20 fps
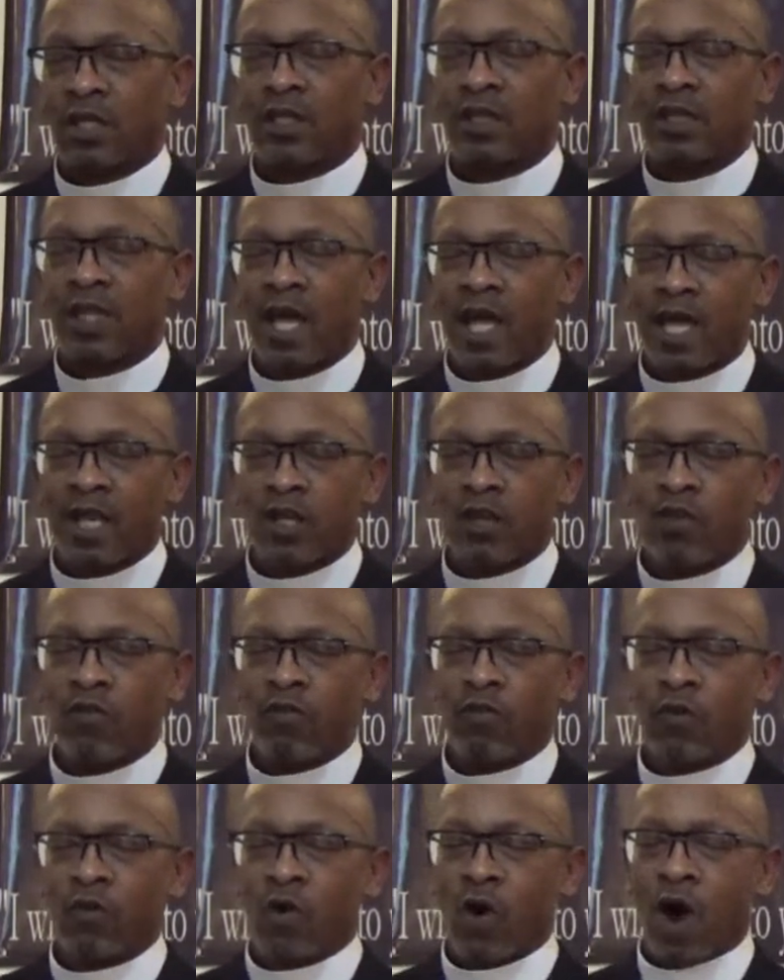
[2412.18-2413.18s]
Thank you
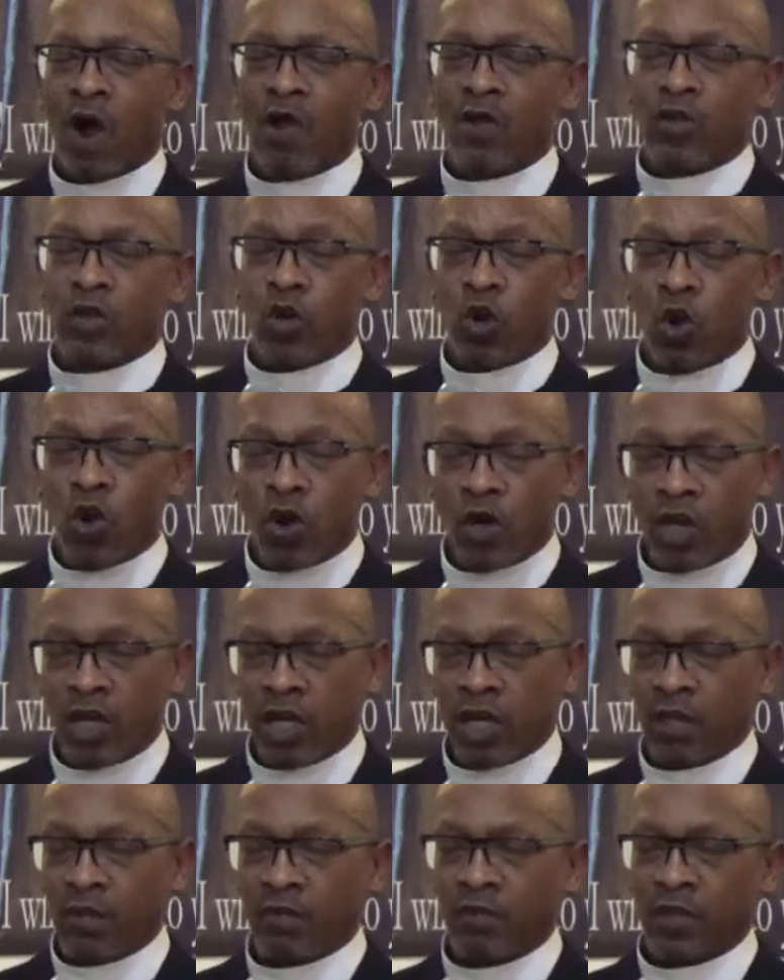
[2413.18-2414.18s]
for your
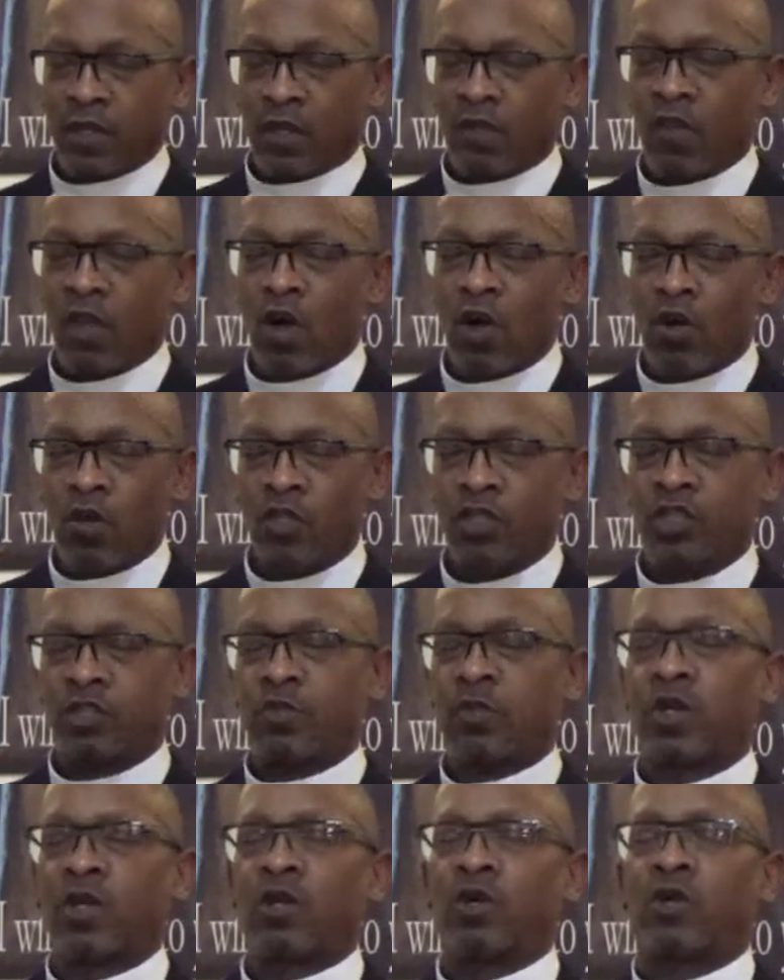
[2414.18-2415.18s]
gift of the Holy
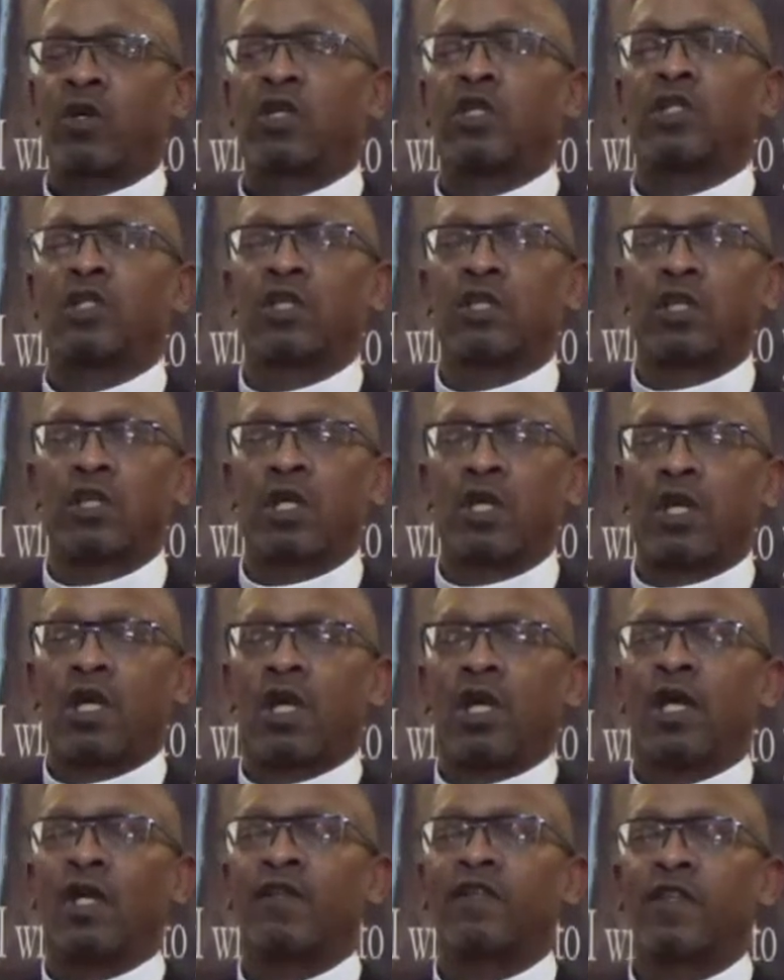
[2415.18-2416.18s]
Spirit,
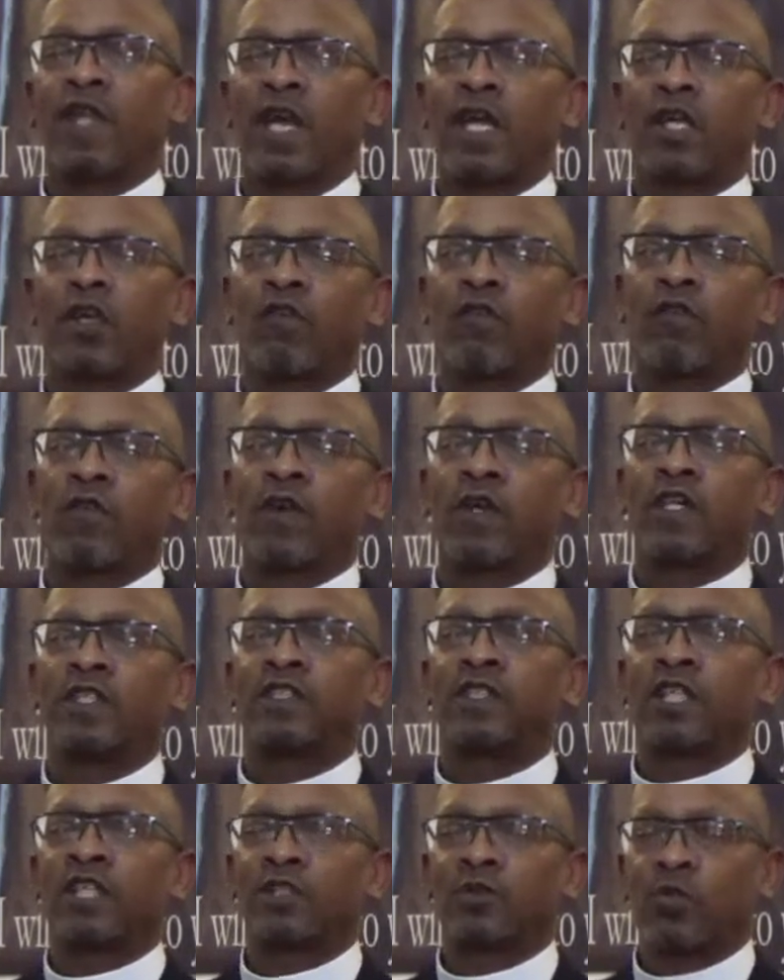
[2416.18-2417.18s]
and thank you for
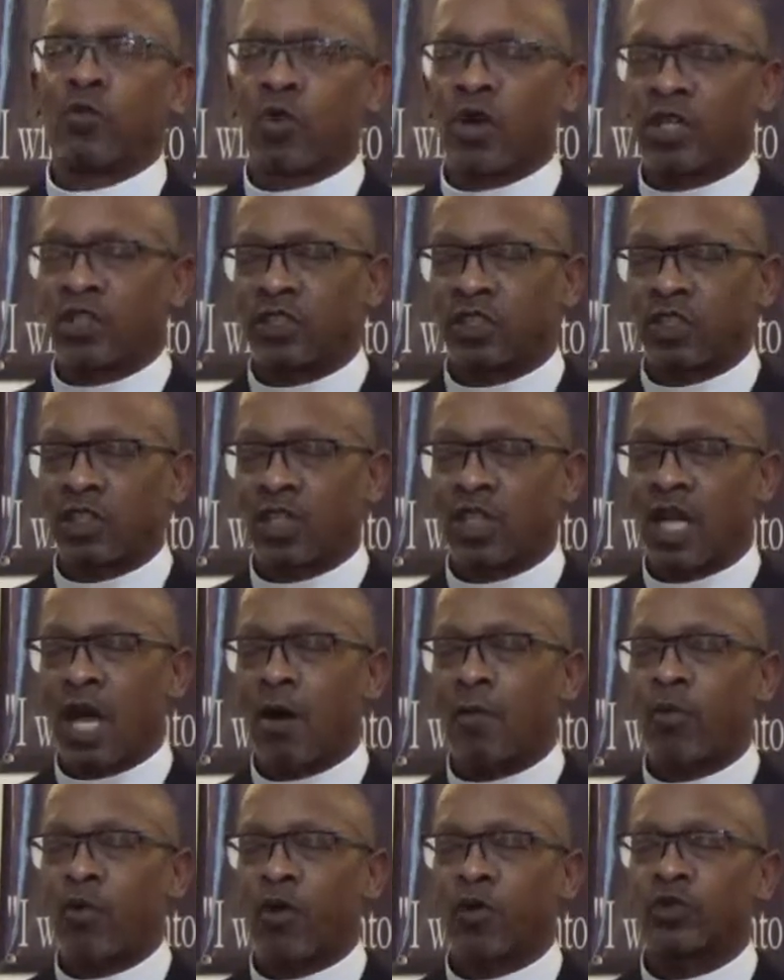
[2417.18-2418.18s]
his expression in
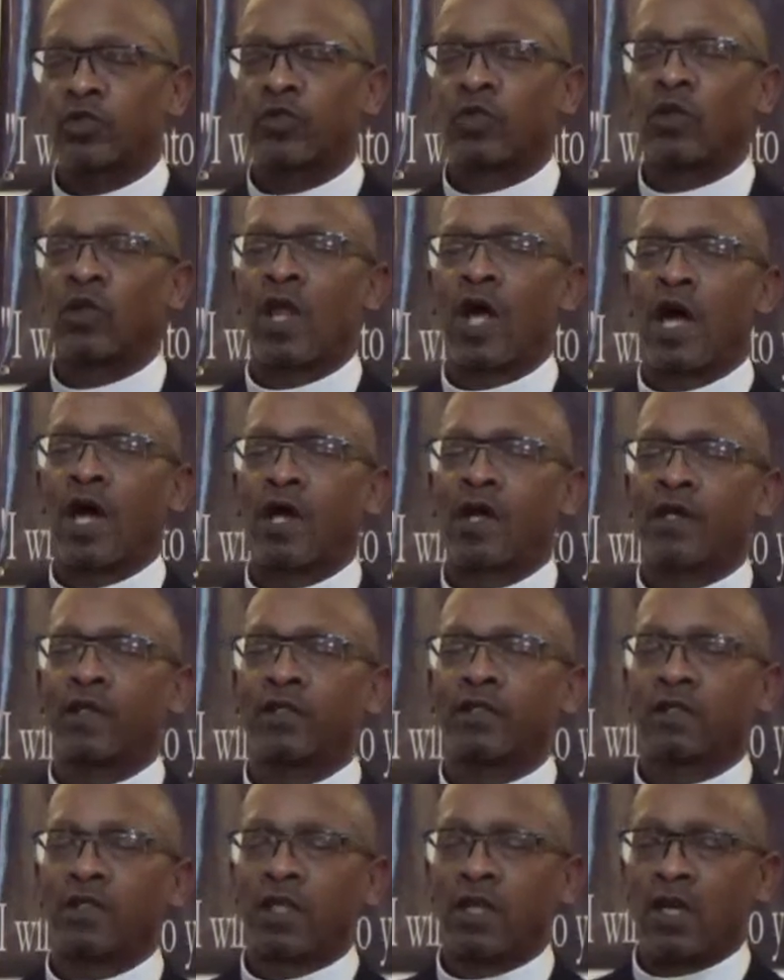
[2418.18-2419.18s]
our personal lives.
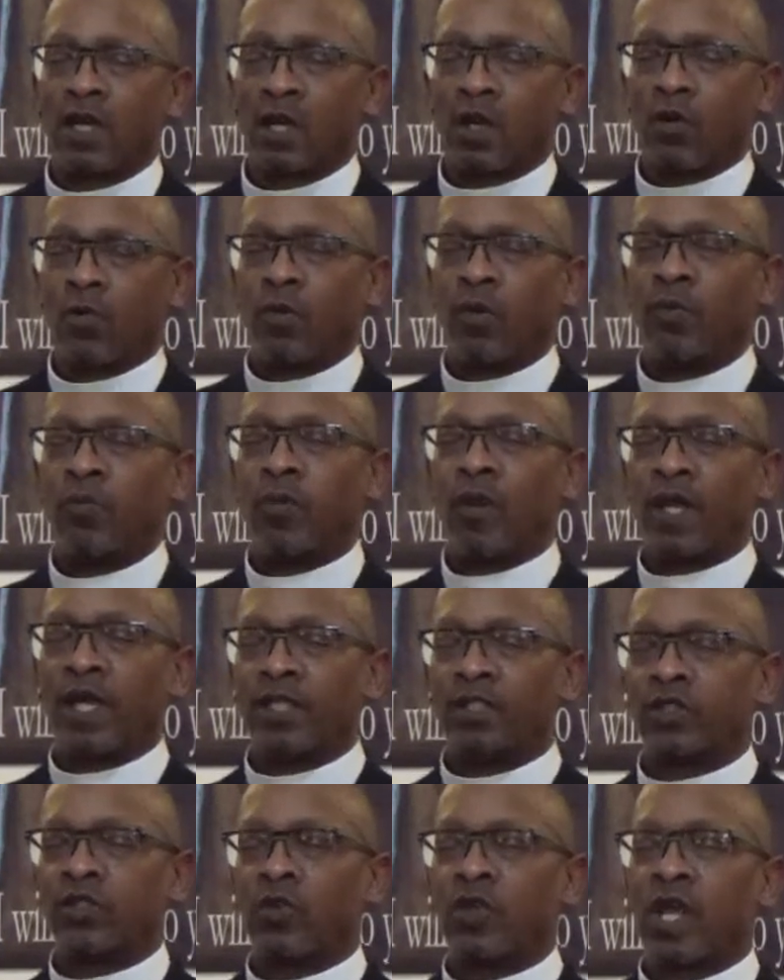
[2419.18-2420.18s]
We
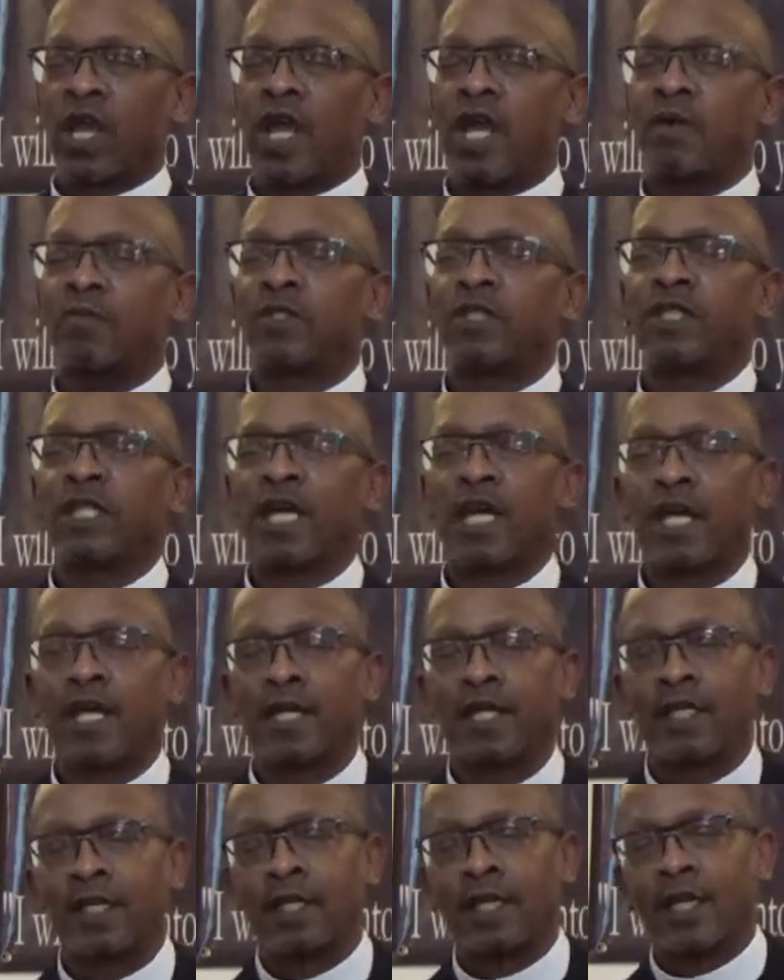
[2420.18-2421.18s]
bless your name
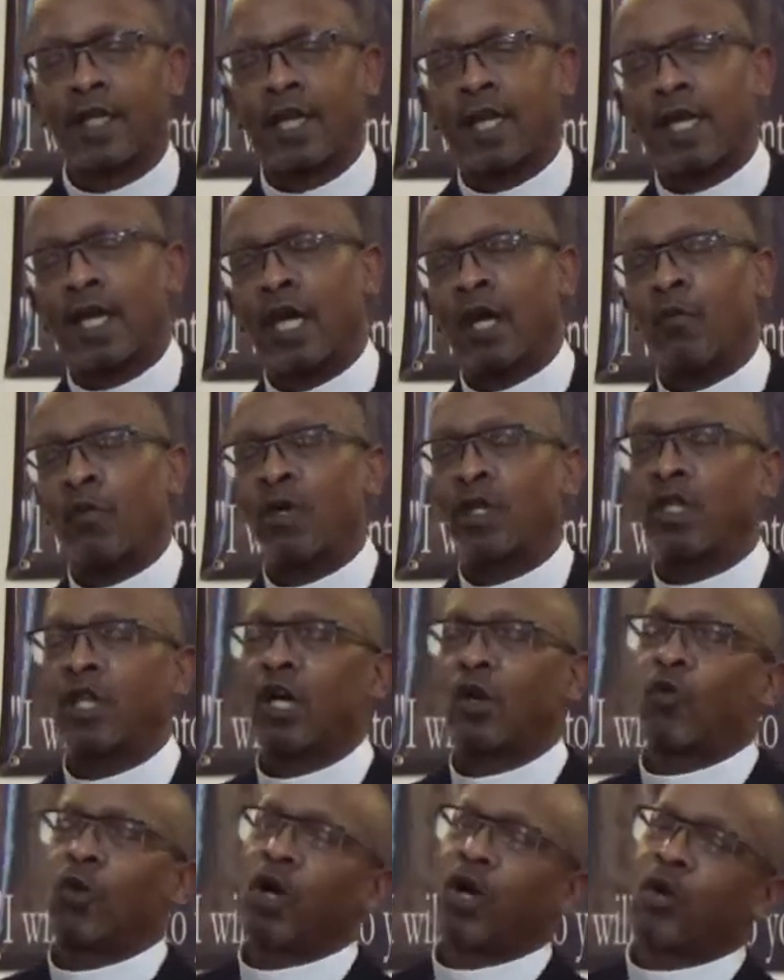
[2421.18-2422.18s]
today. And we
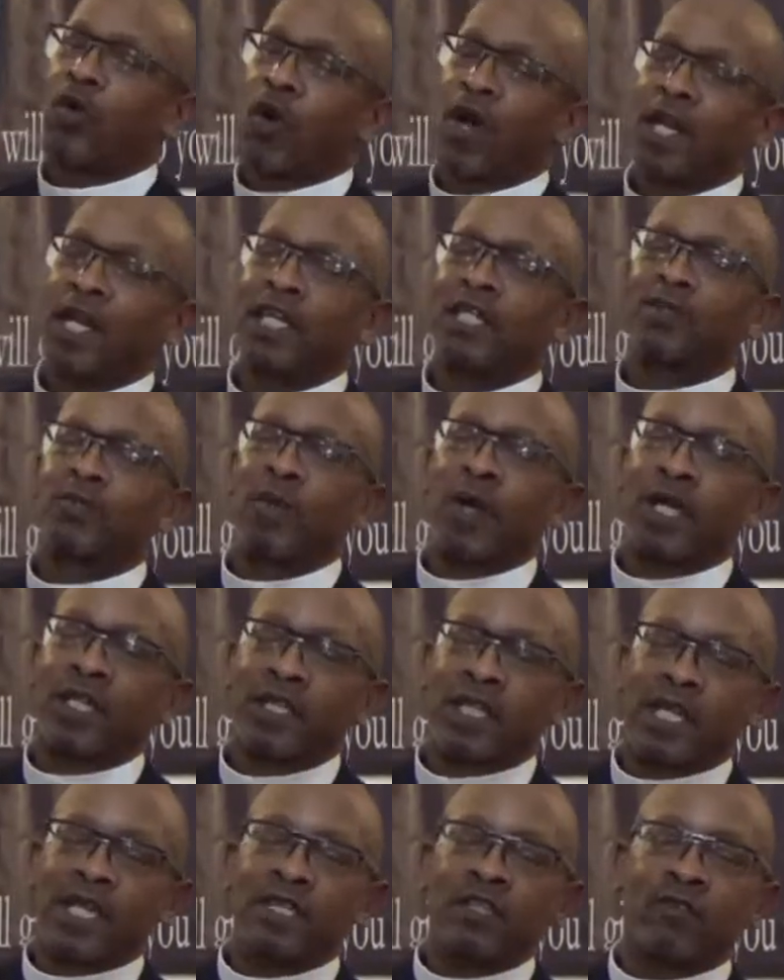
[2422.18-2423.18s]
look with great
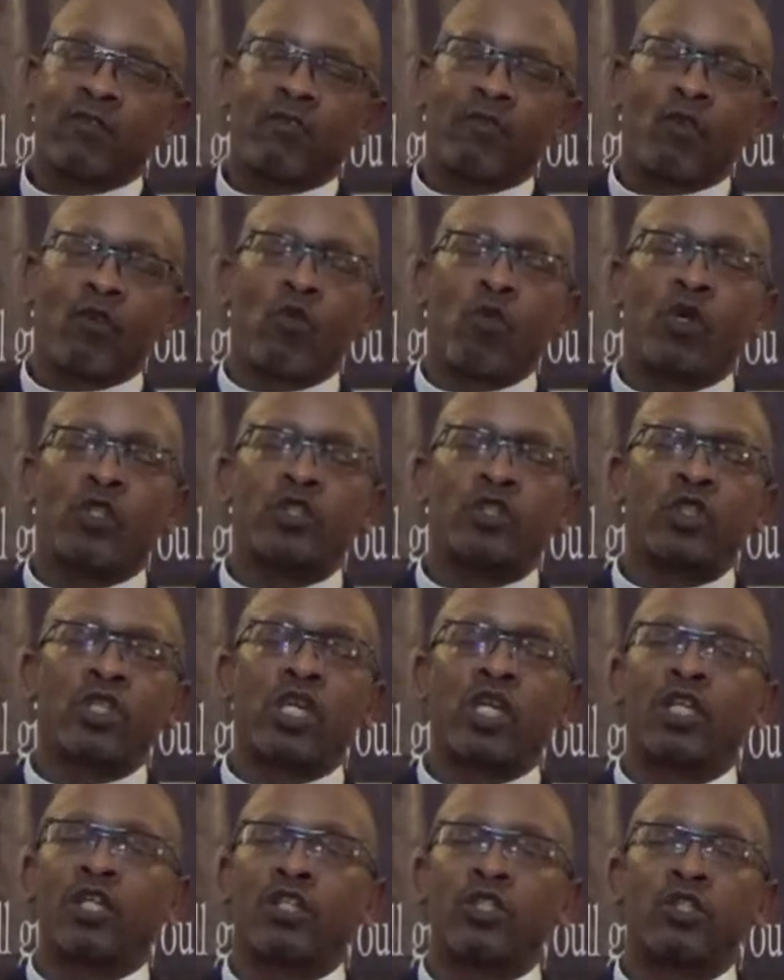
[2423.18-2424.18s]
expectation for what you're
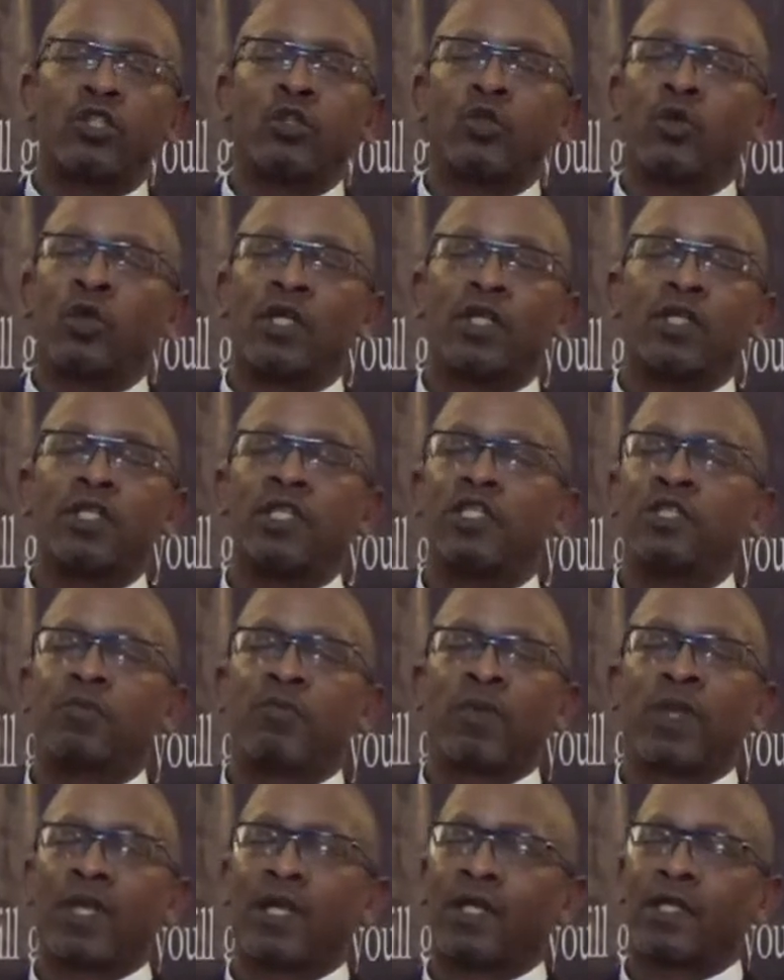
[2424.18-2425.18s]
going to do in this
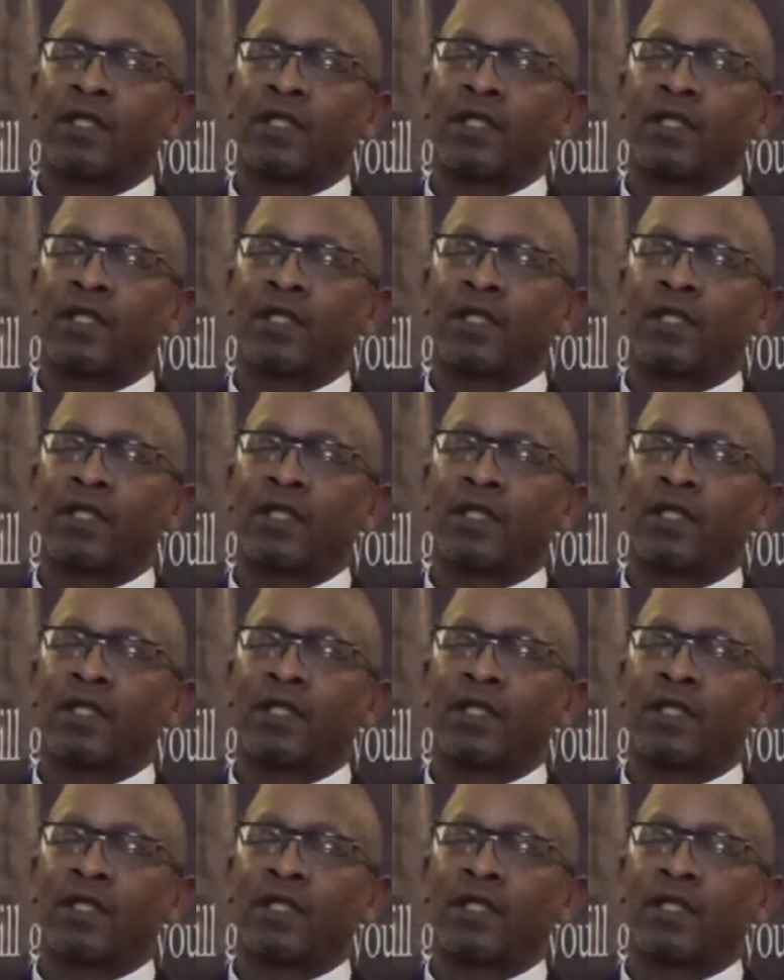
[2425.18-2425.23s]
place.